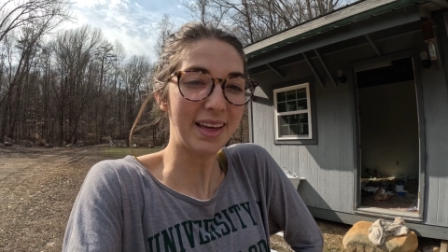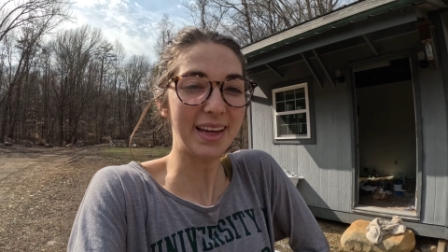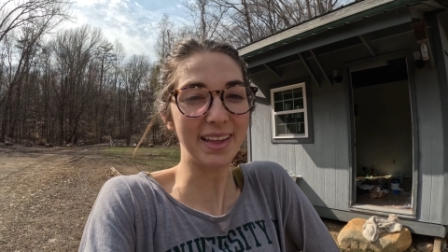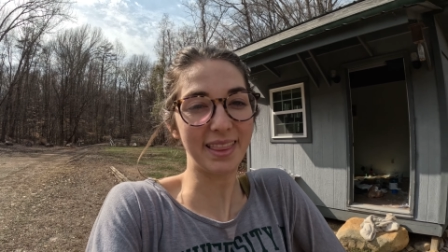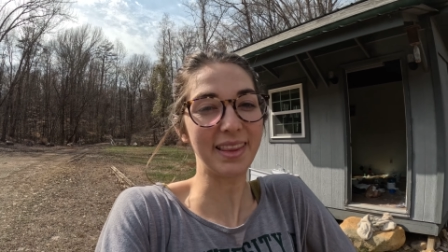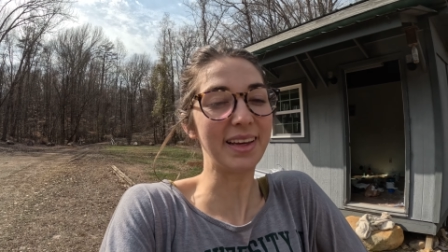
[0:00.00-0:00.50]

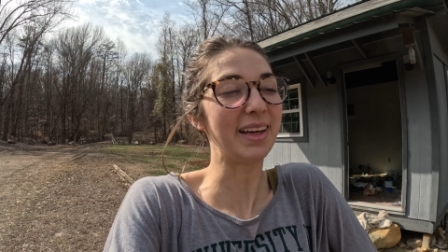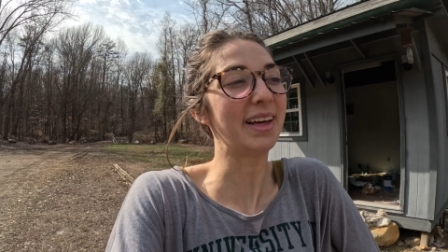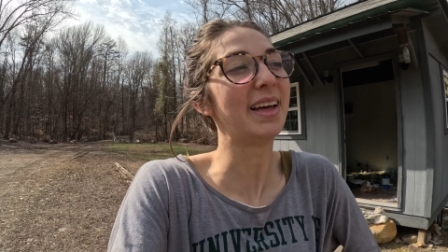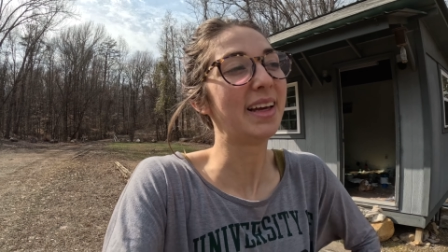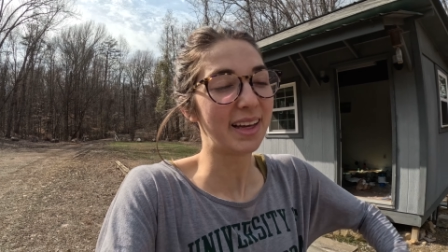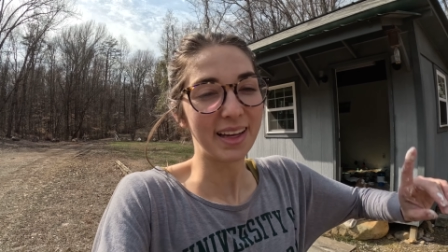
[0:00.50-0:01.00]
hit the
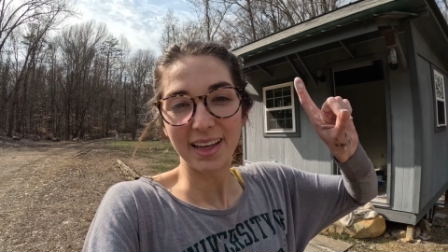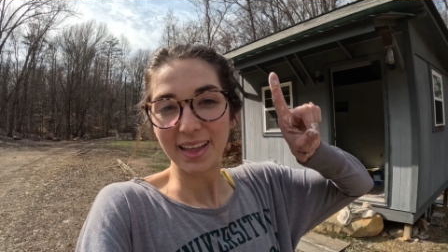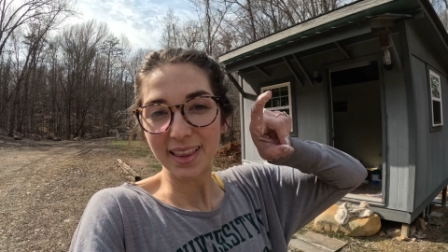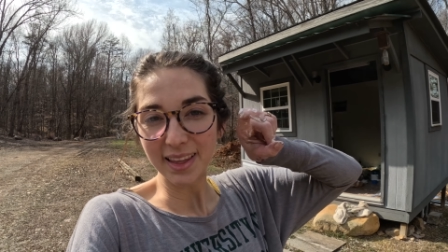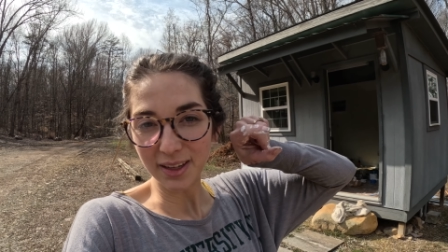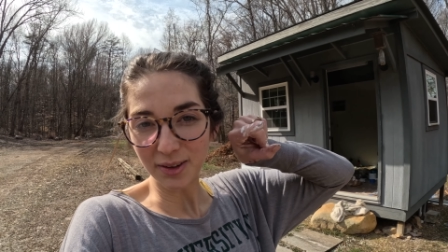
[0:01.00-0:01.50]

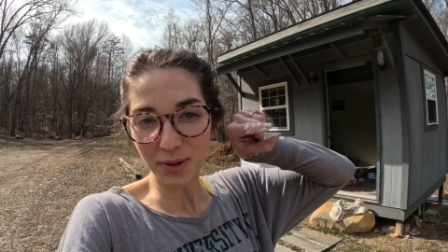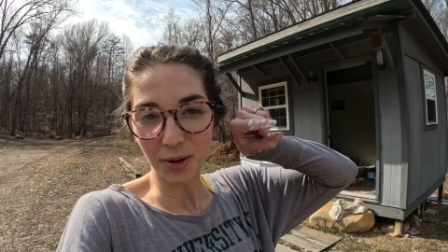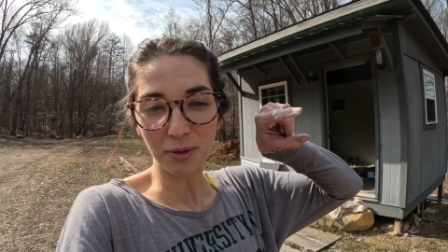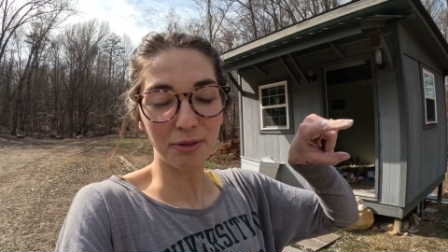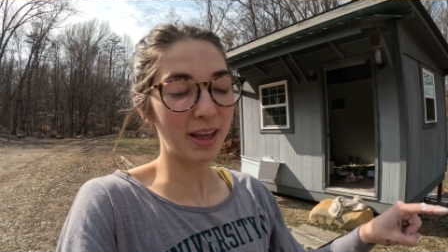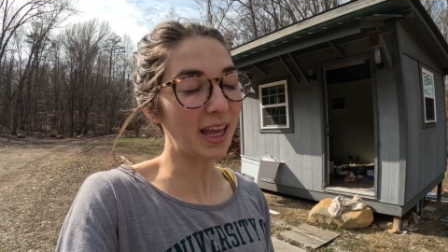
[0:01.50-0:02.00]
little
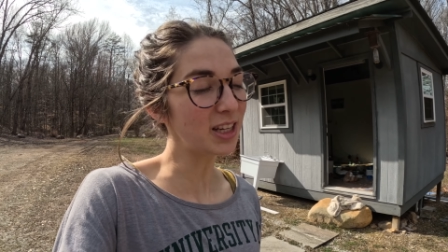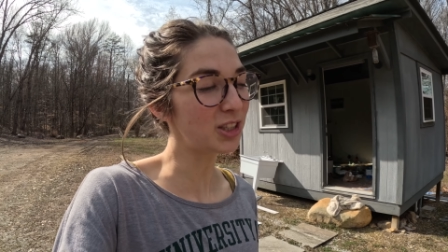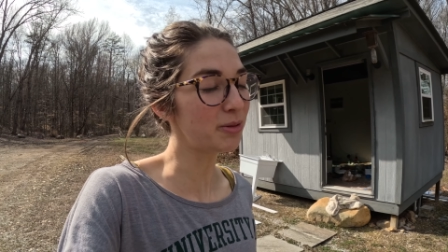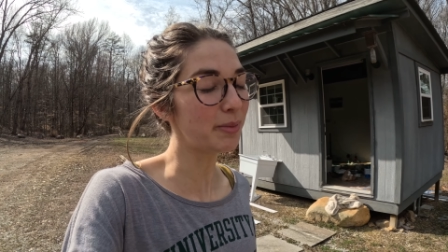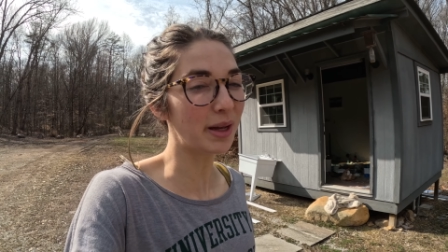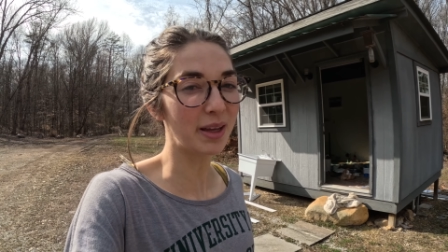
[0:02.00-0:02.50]

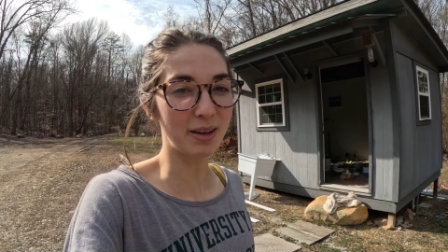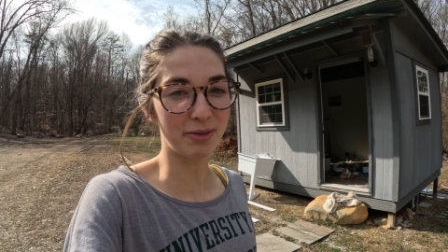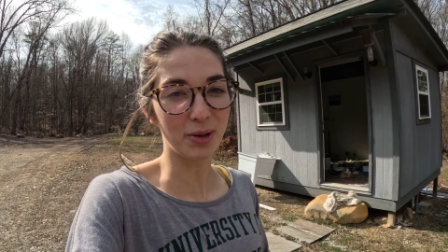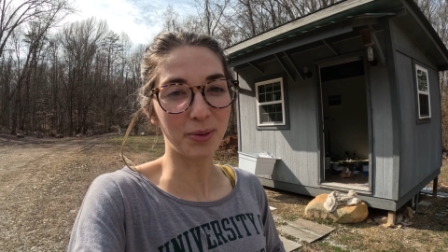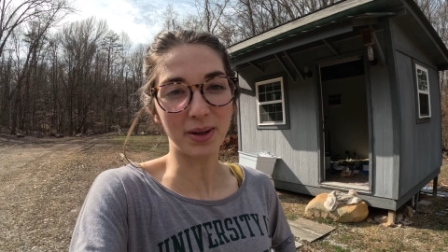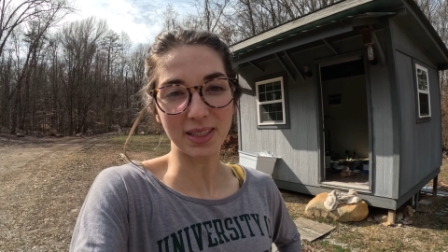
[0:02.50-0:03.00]
notification bell if
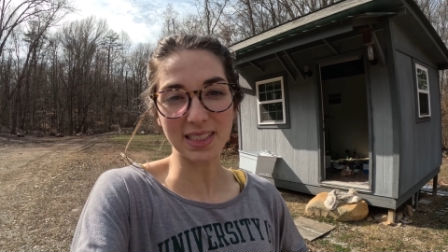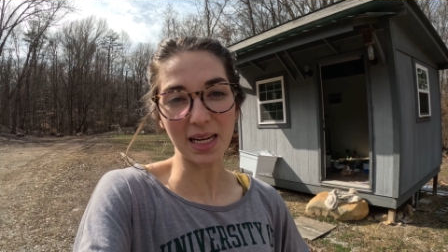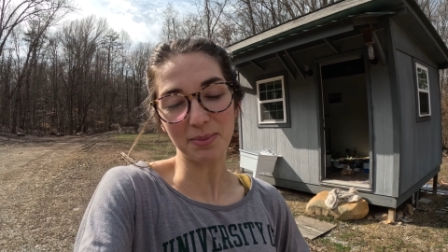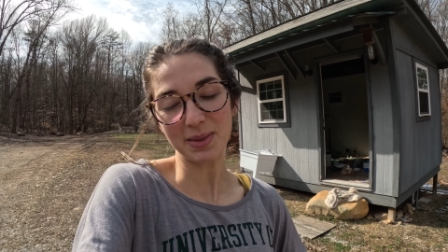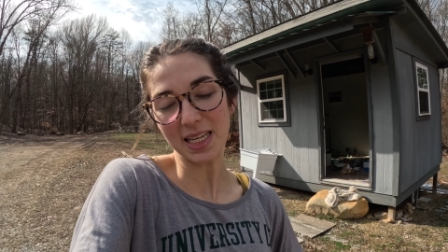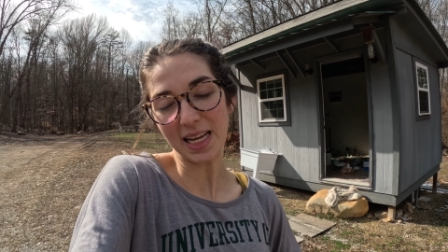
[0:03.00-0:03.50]
you want to stay
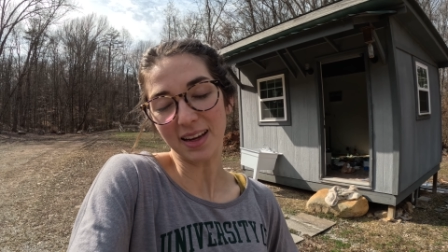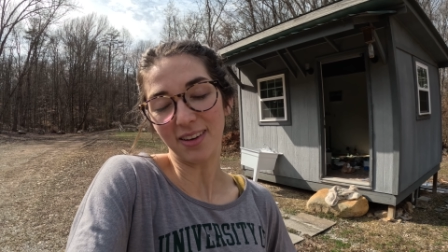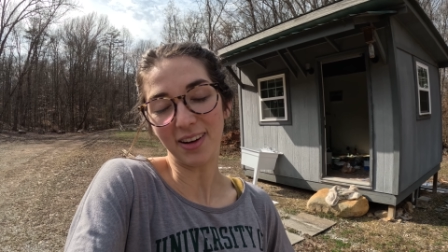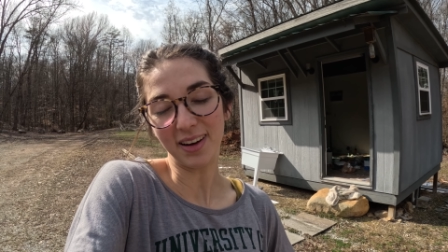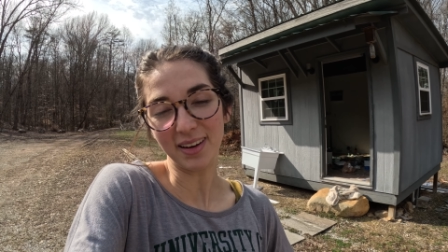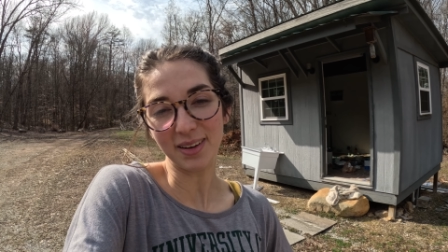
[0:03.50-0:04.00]
up to date
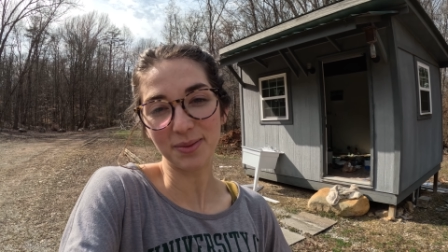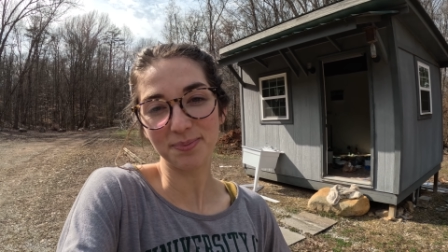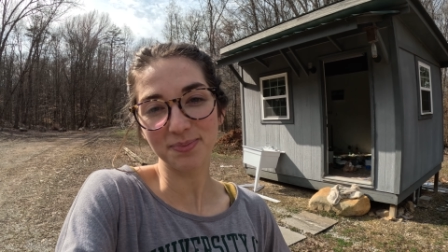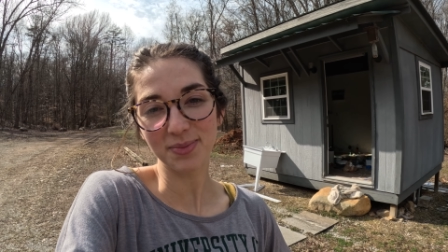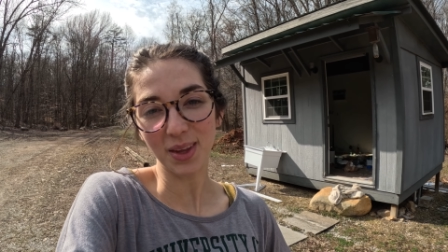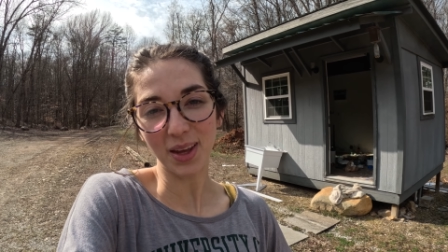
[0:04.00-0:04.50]
on
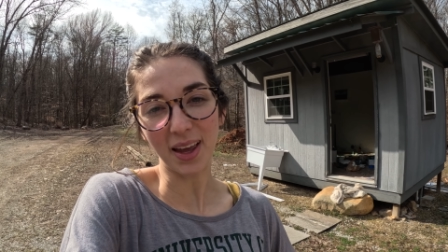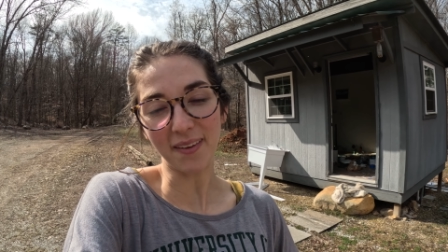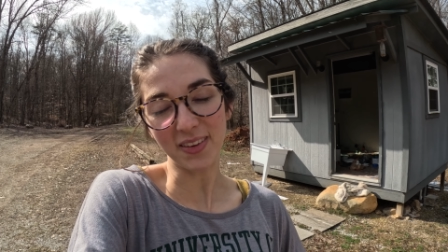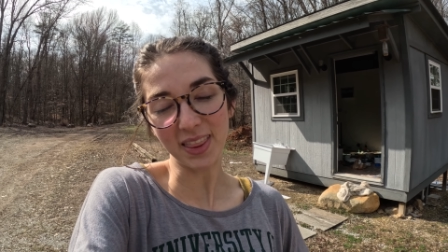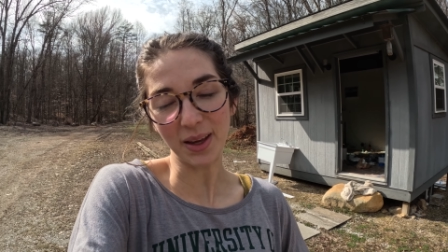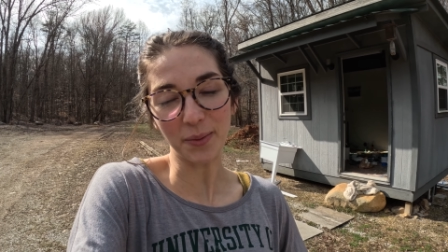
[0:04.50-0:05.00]

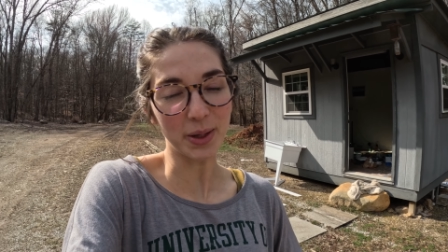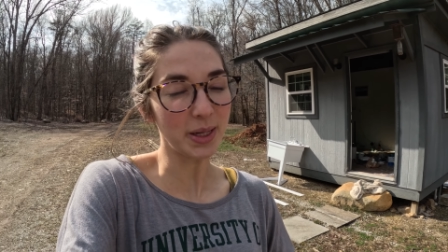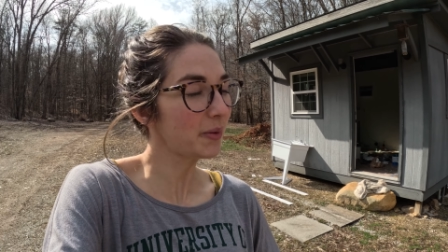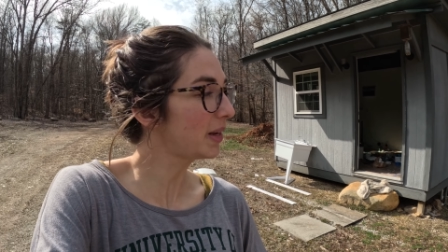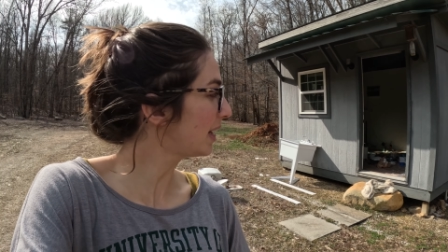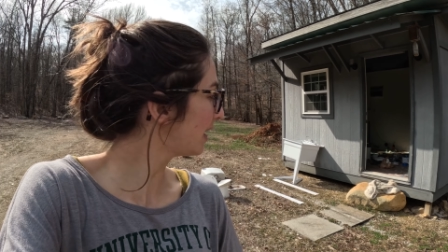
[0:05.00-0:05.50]
everything we're
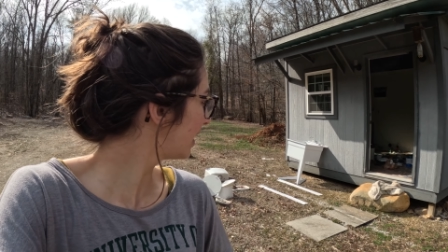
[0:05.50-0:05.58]
doing.